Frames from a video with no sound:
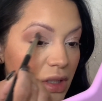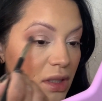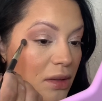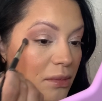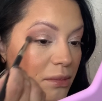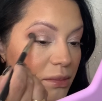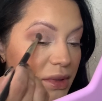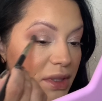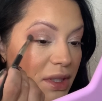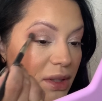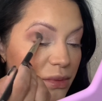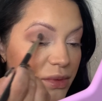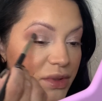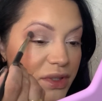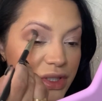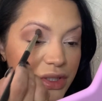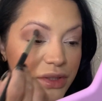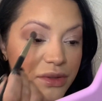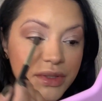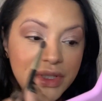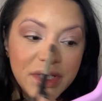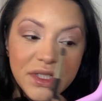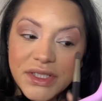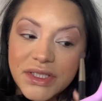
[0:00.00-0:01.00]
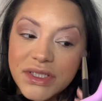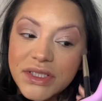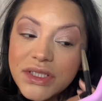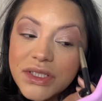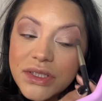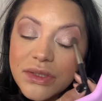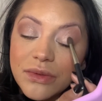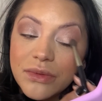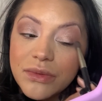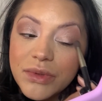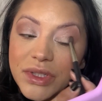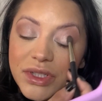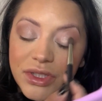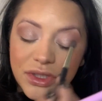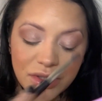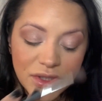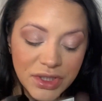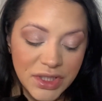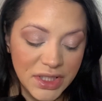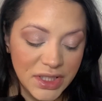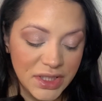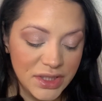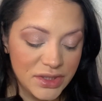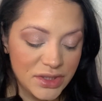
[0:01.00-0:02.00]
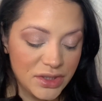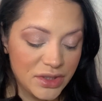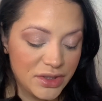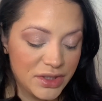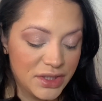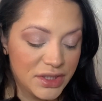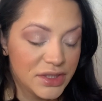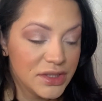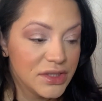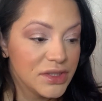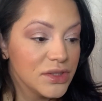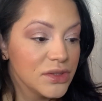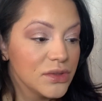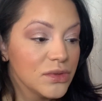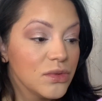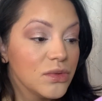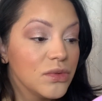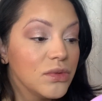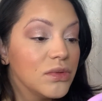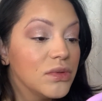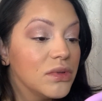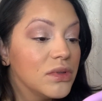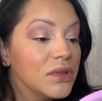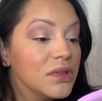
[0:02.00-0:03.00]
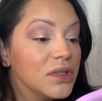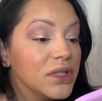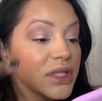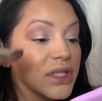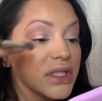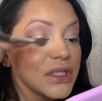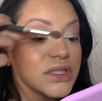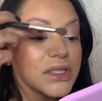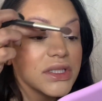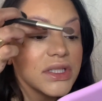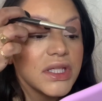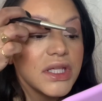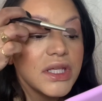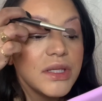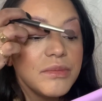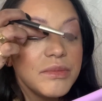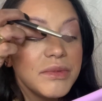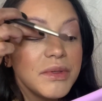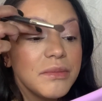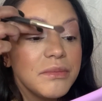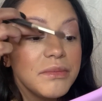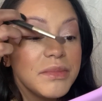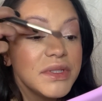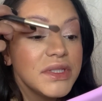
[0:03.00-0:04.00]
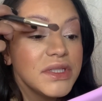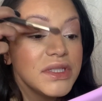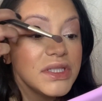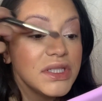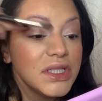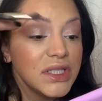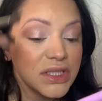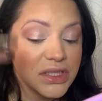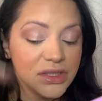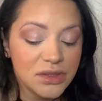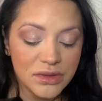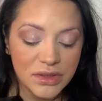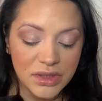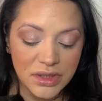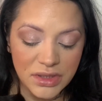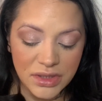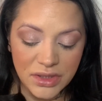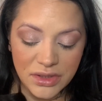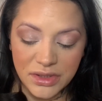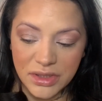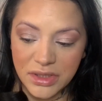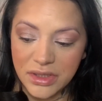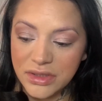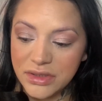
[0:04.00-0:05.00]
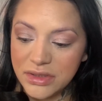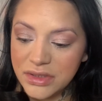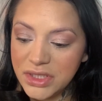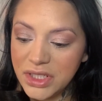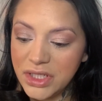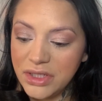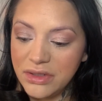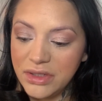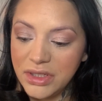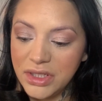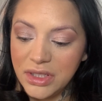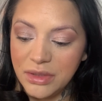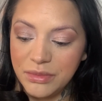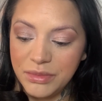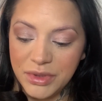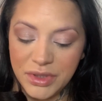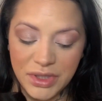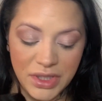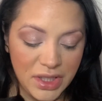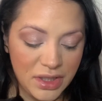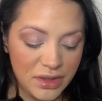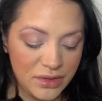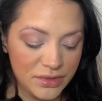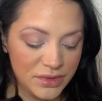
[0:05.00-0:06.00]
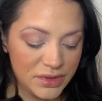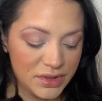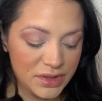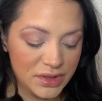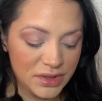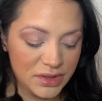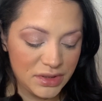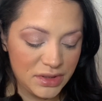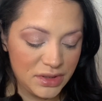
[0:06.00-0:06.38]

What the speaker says: But yeah, what do you guys do when your kids are in school, like to keep them busy so that they're not tearing up your house